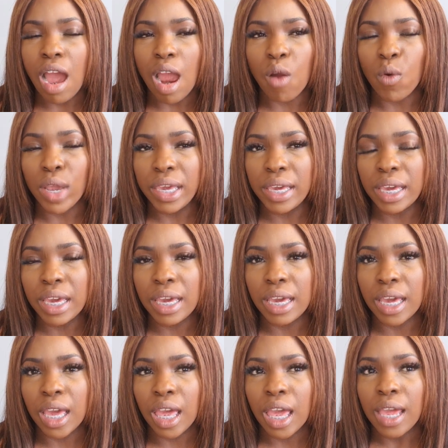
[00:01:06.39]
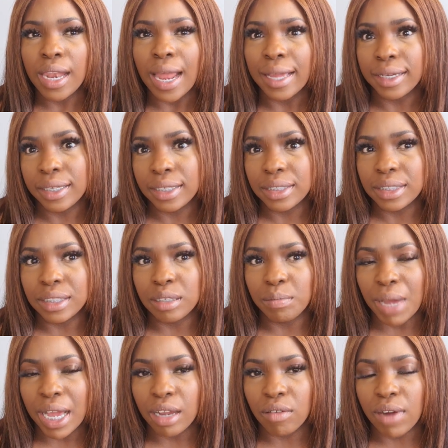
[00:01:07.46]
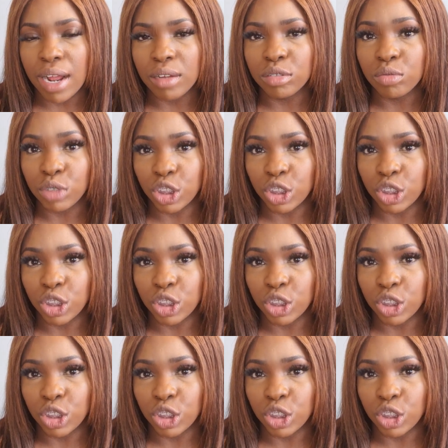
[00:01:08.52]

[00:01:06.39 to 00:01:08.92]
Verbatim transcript: I'll hear like kids in the background,